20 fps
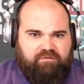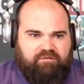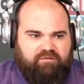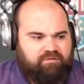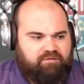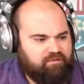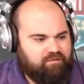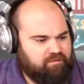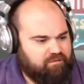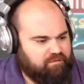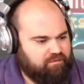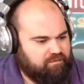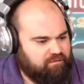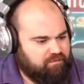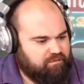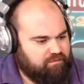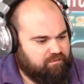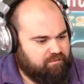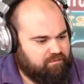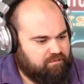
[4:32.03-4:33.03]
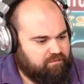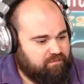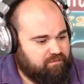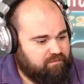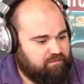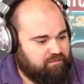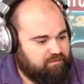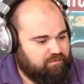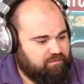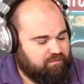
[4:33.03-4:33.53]

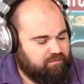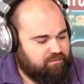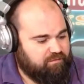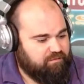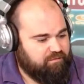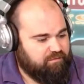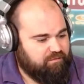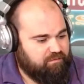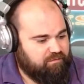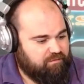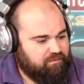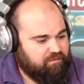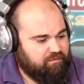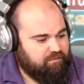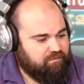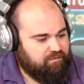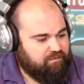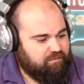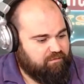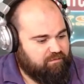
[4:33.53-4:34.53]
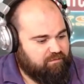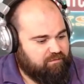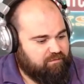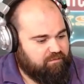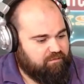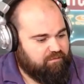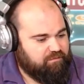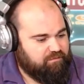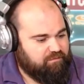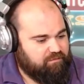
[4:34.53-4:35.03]

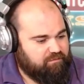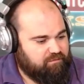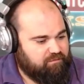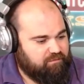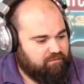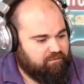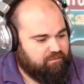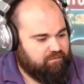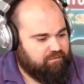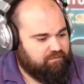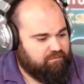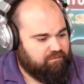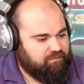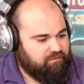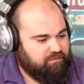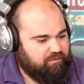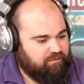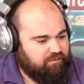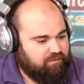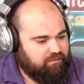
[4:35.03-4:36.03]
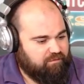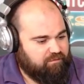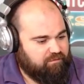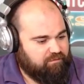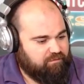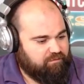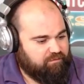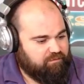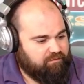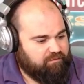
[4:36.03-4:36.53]

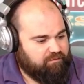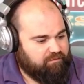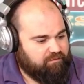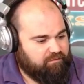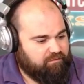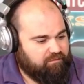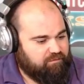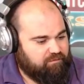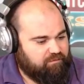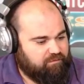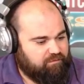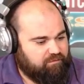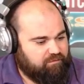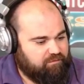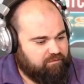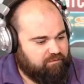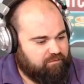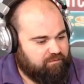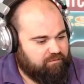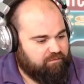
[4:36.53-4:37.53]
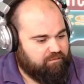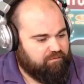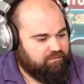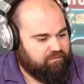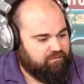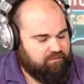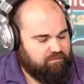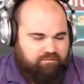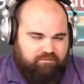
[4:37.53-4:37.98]
No words are spoken by the person on screen.